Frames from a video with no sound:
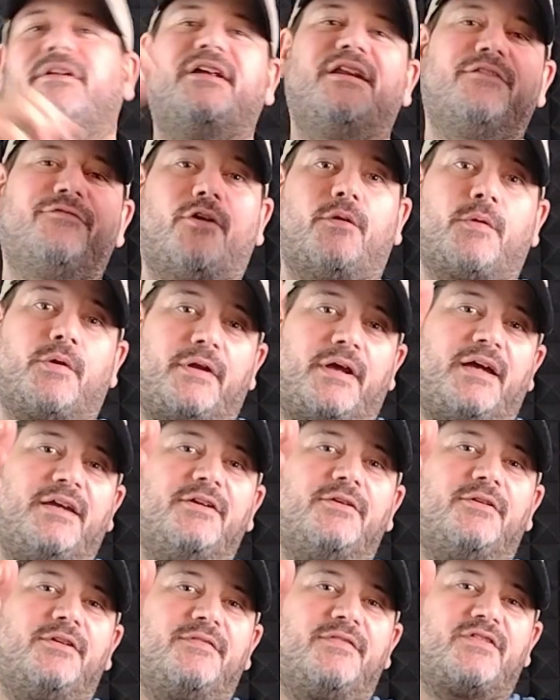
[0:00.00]
on, NFL world? How
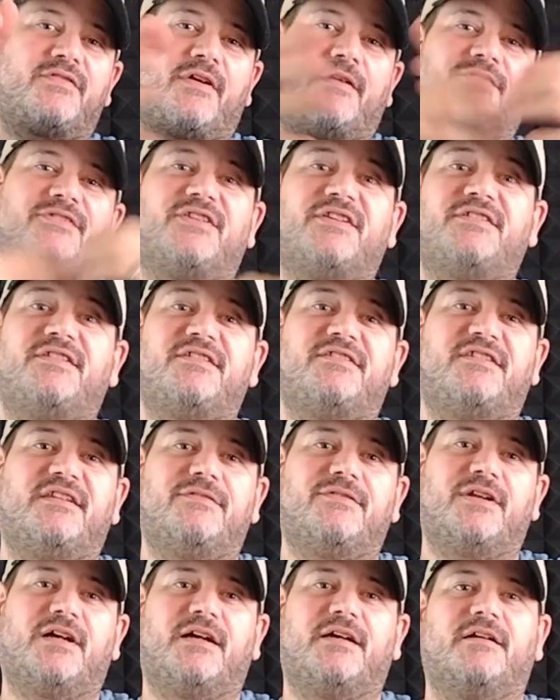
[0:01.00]
you doing, Division Rivals? This is
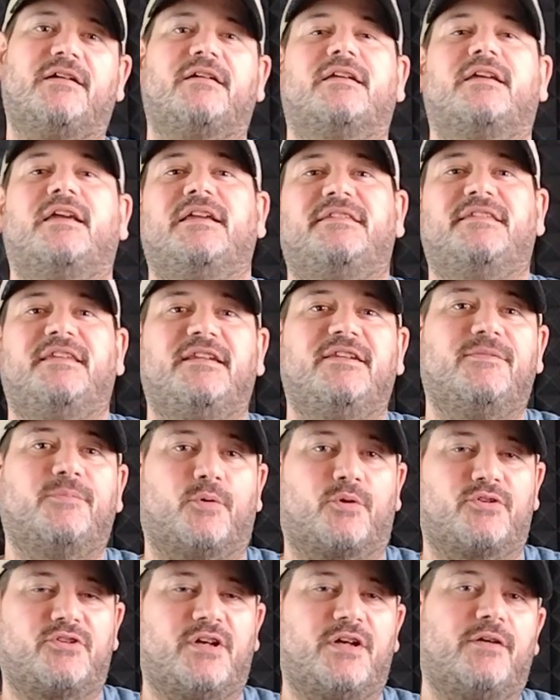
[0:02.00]
Steven Heider, Gate City
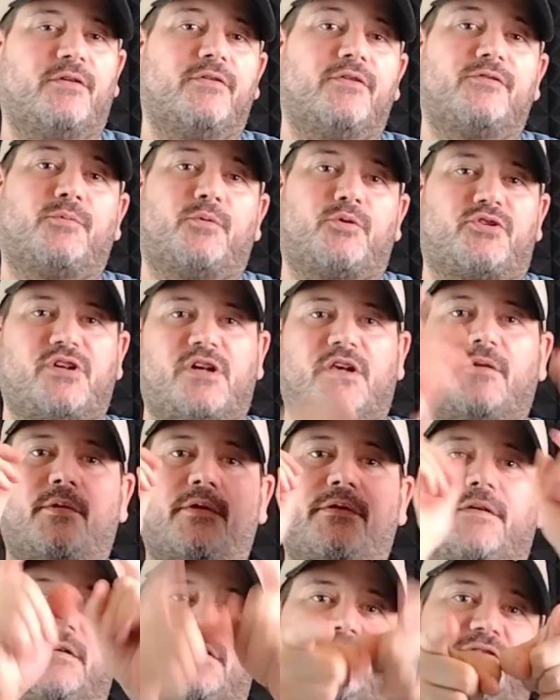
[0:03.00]
Sports Channel. It's the sports channel
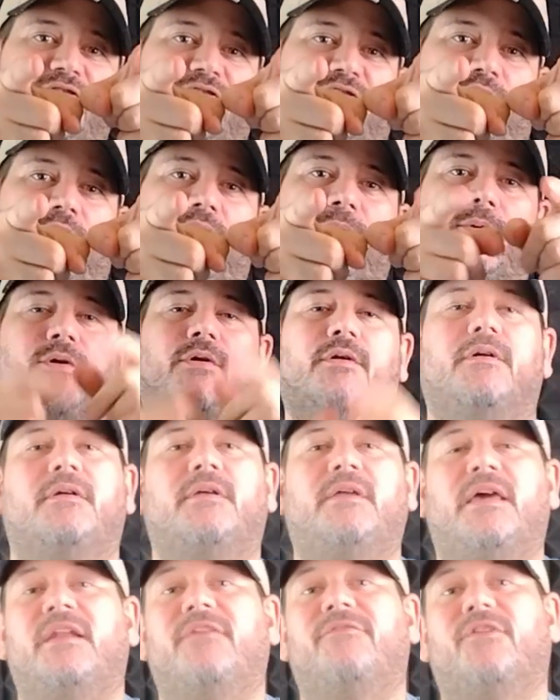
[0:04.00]
where the cerebral
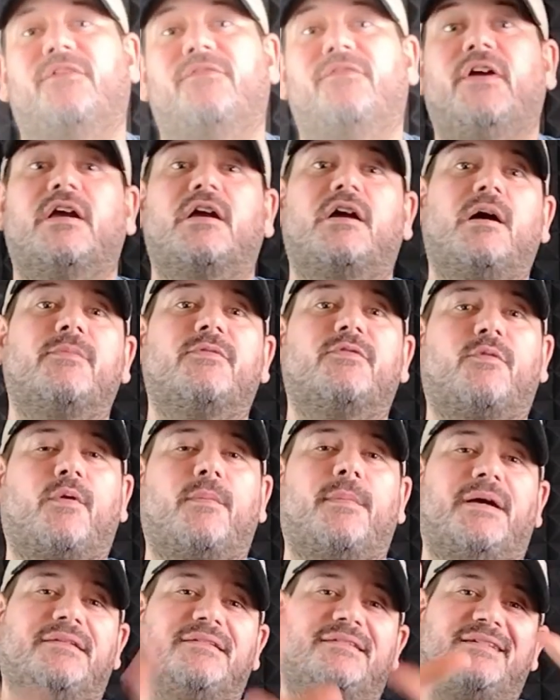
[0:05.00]
NFL fan comes
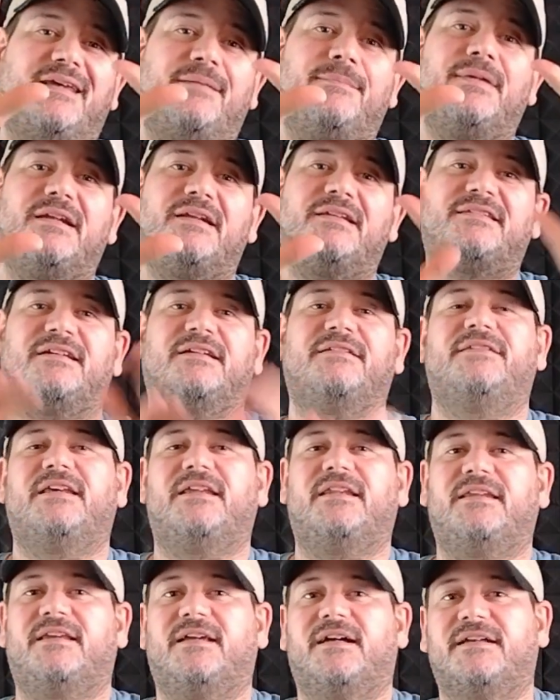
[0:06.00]
for about 10 minutes of
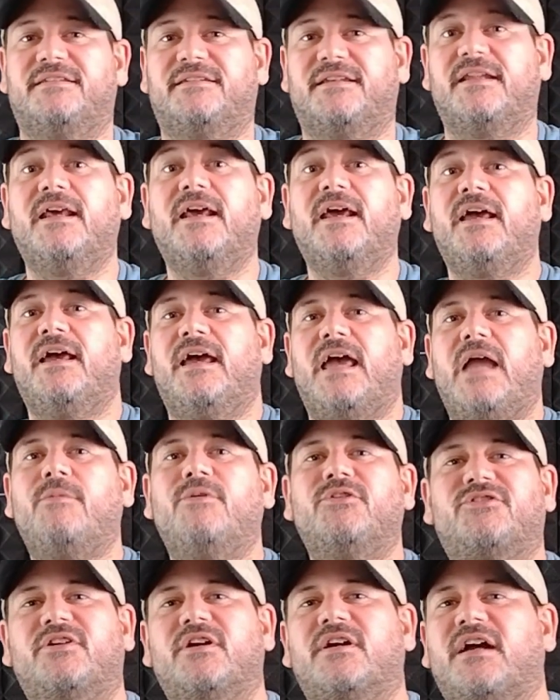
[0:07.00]
daily content. Hey,
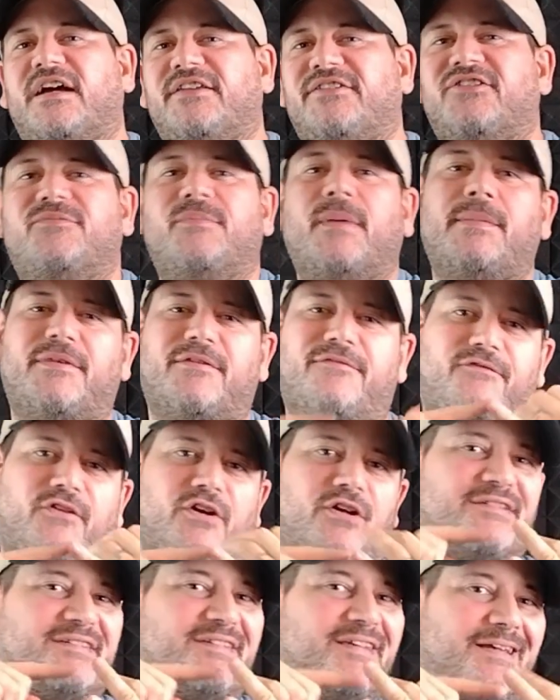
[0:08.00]
what's good, guys? This may be the
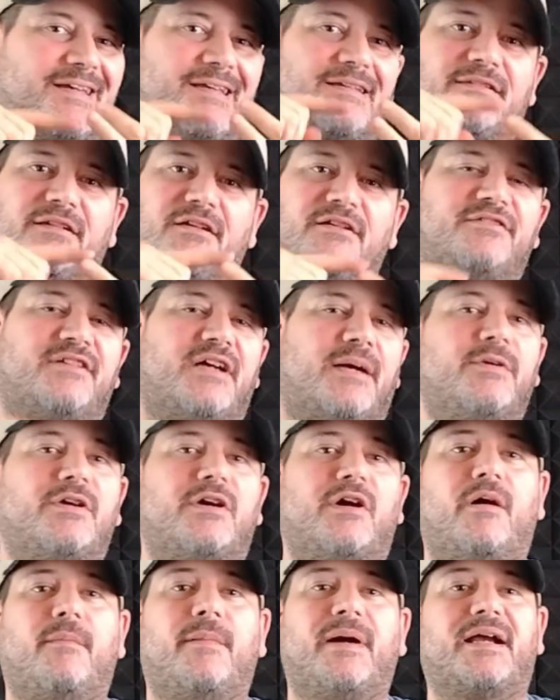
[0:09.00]
first, second, third time
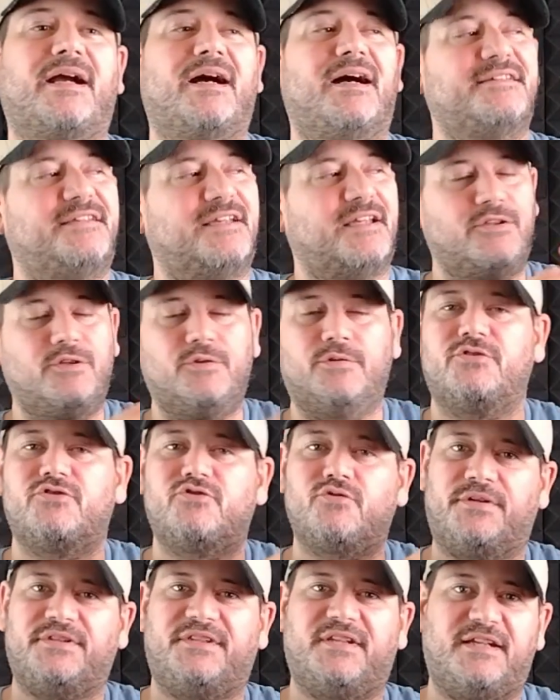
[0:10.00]
you caught my content and you
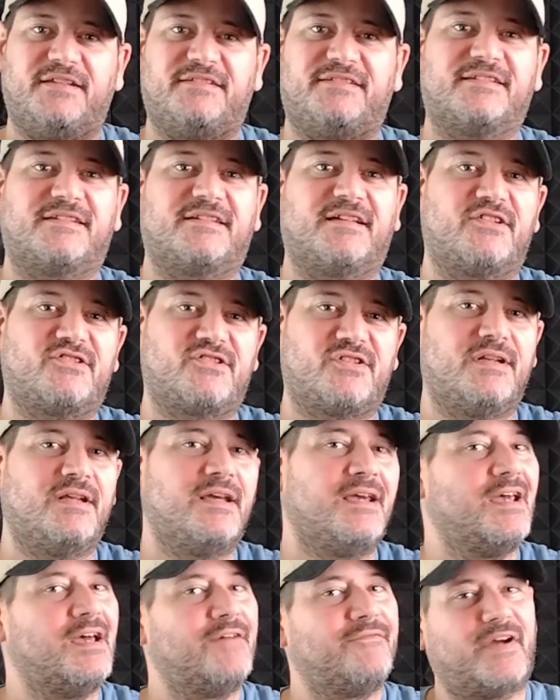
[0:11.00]
enjoyed today's
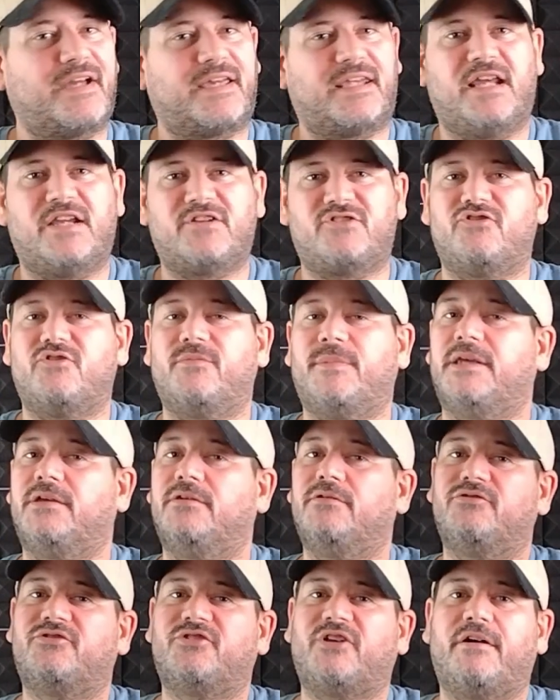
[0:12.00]
discussion. If I can ask you to do me
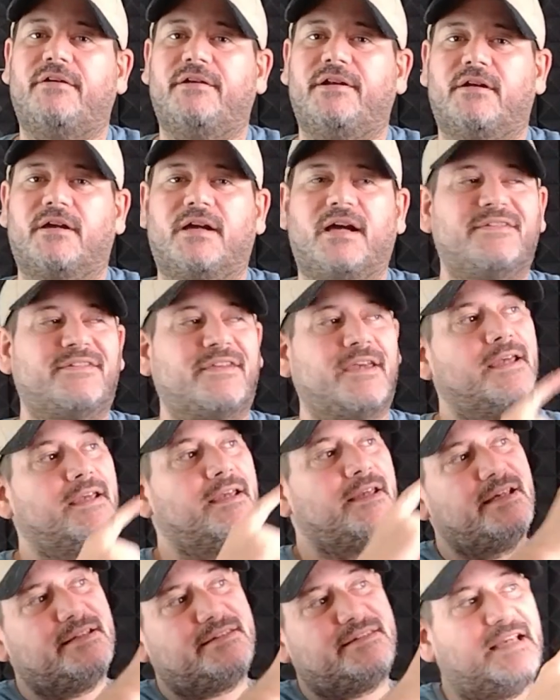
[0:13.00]
a huge solid here, guys,
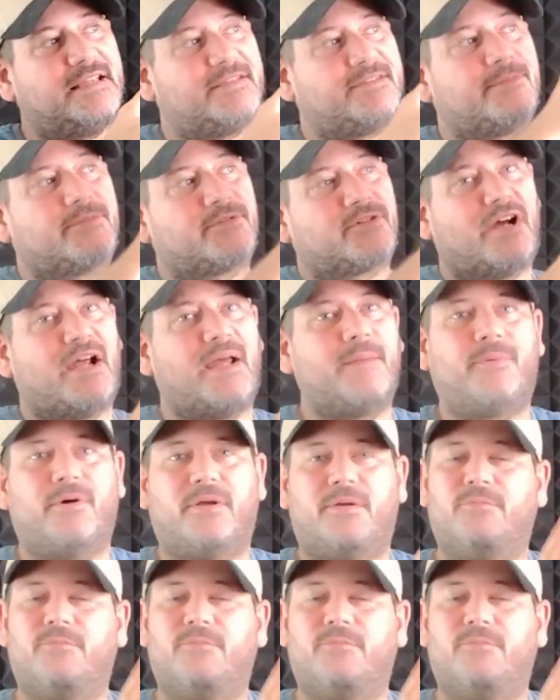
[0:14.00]
hit that subscribe